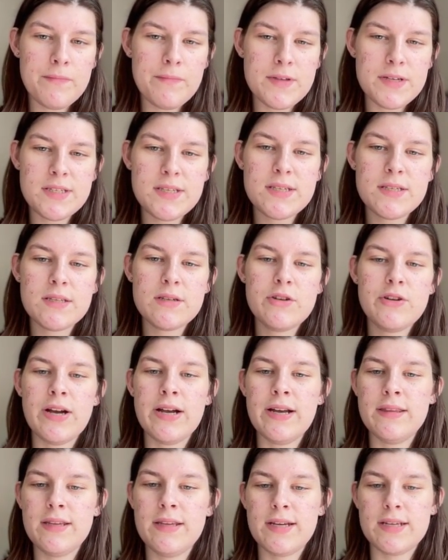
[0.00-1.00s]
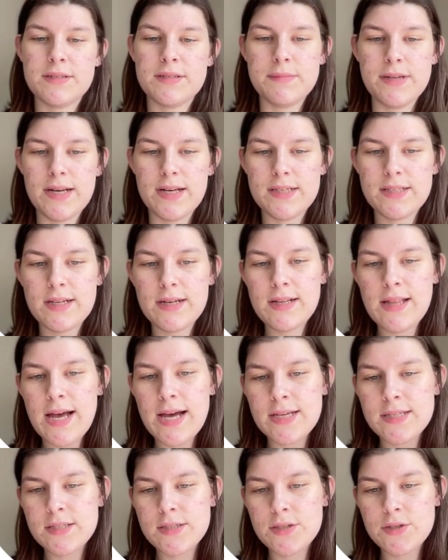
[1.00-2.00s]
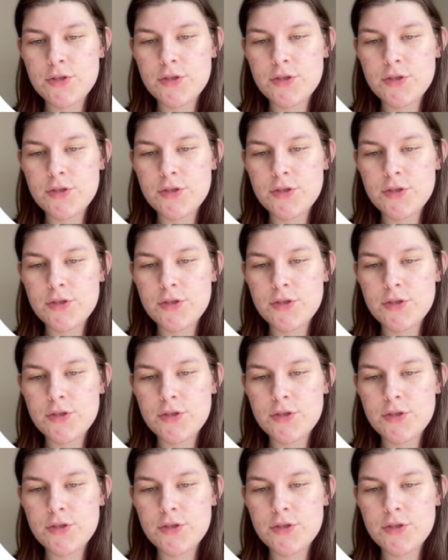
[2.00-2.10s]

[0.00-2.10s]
This is creating the custom dataset class.